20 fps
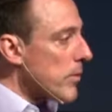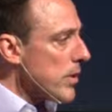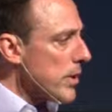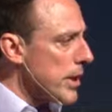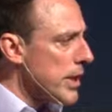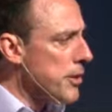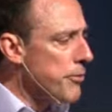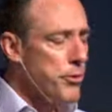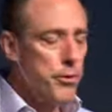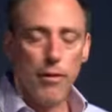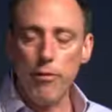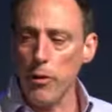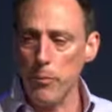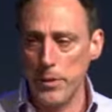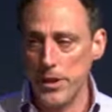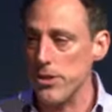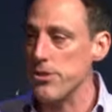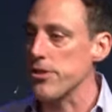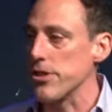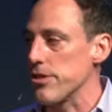and if you've ever
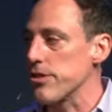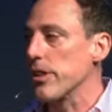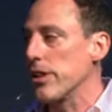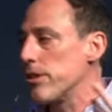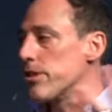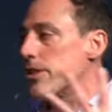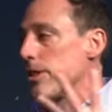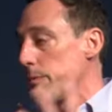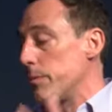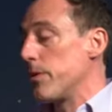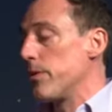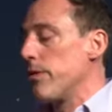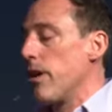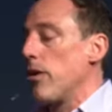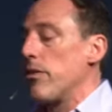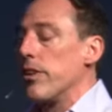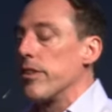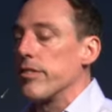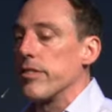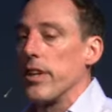been in church leadership, you know
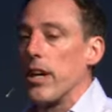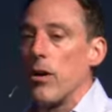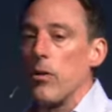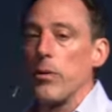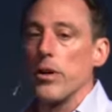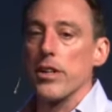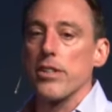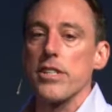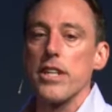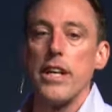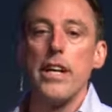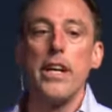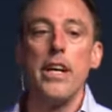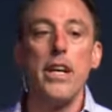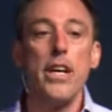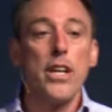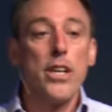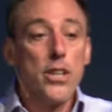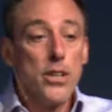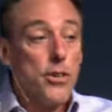this and how it works.
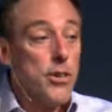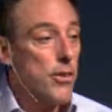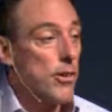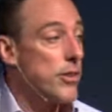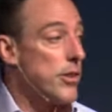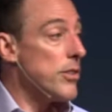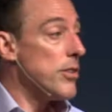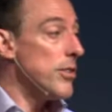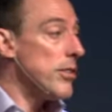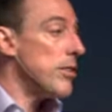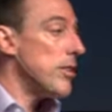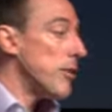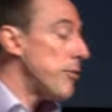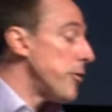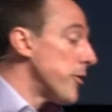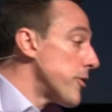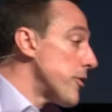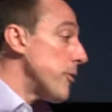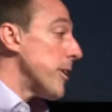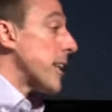You know, if
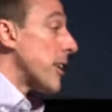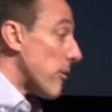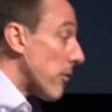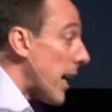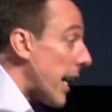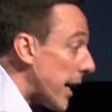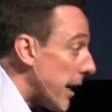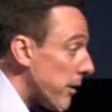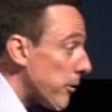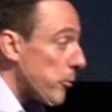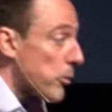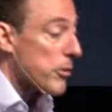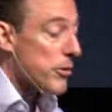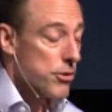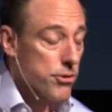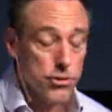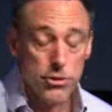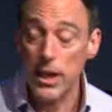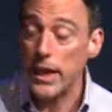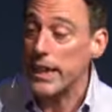you're doing it right, and we're
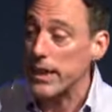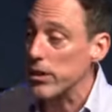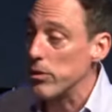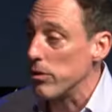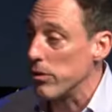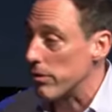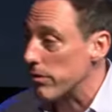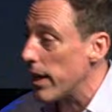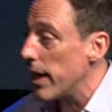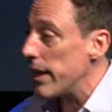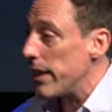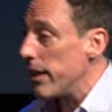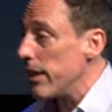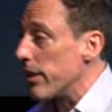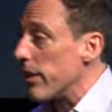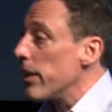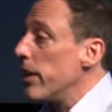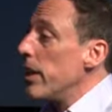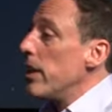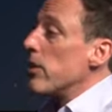trying to do it right
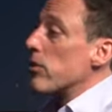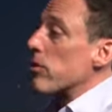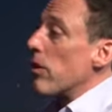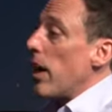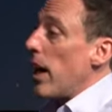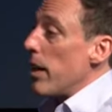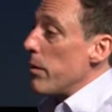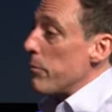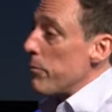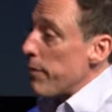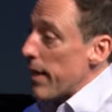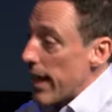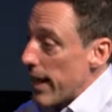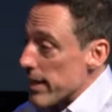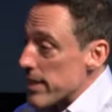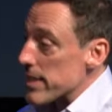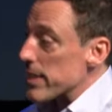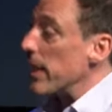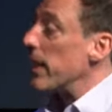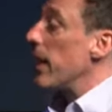here, so I'm
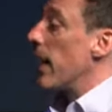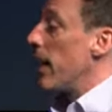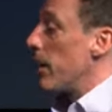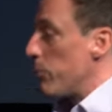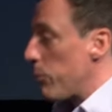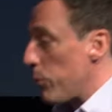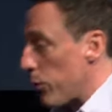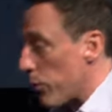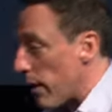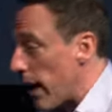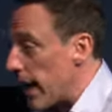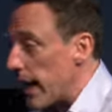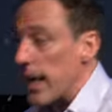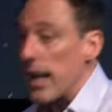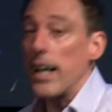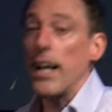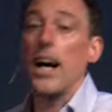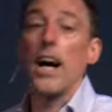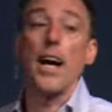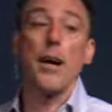fasting, I'm
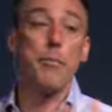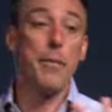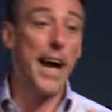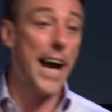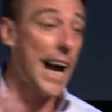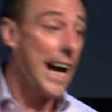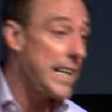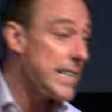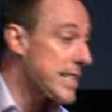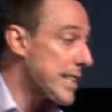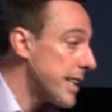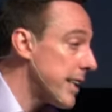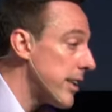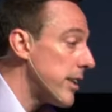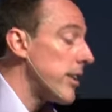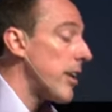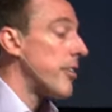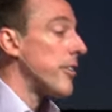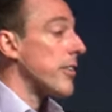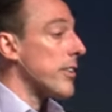praying, I'm asking
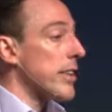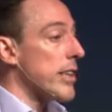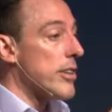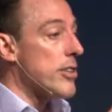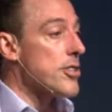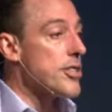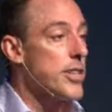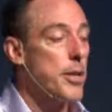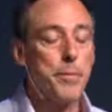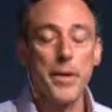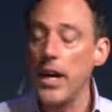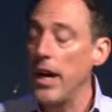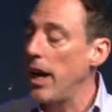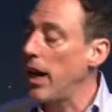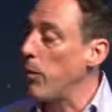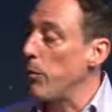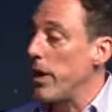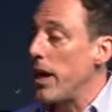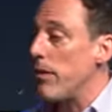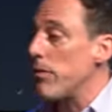the other leadership,
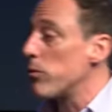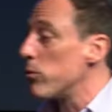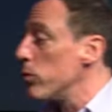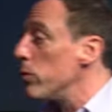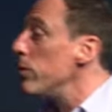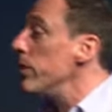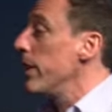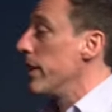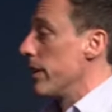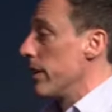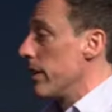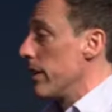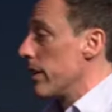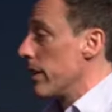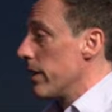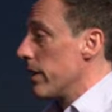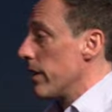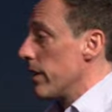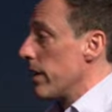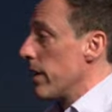and we have a rule here
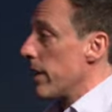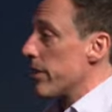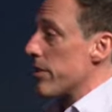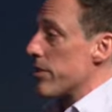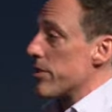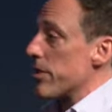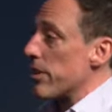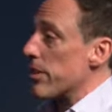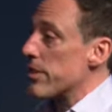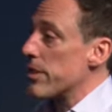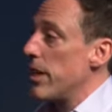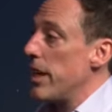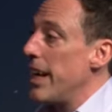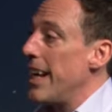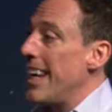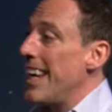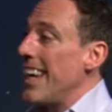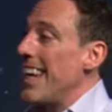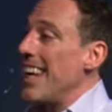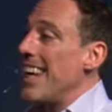at the church.
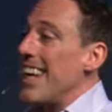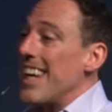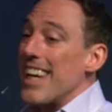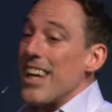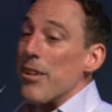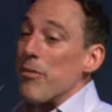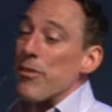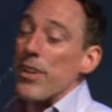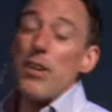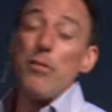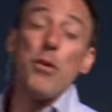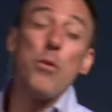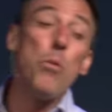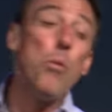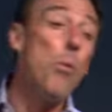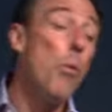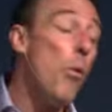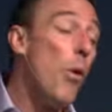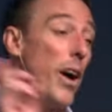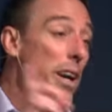If
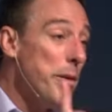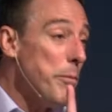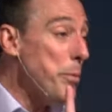even one